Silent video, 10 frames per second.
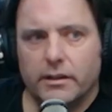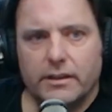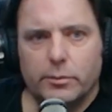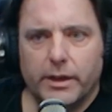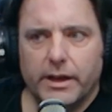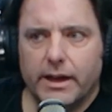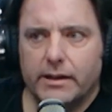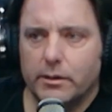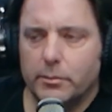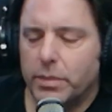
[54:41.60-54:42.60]
The Let's Play
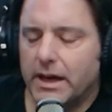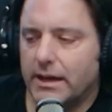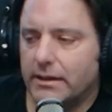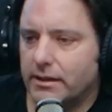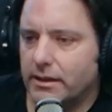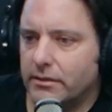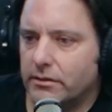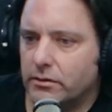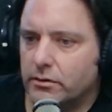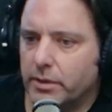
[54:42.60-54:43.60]
Hockey
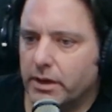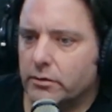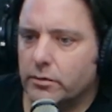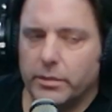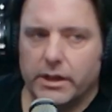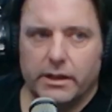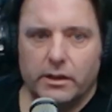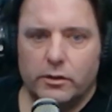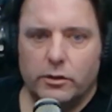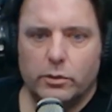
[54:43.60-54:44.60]
podcast is sponsored
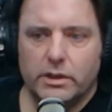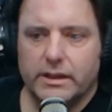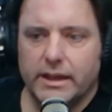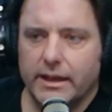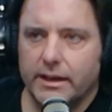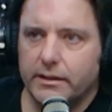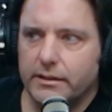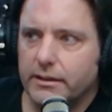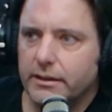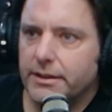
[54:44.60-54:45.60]
by Duke
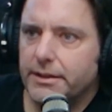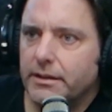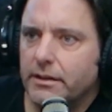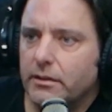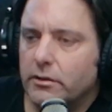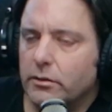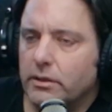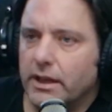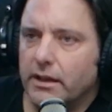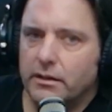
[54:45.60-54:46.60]
Cannon.
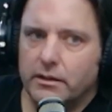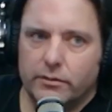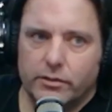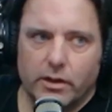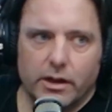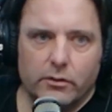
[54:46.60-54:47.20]
Duke Cannon, if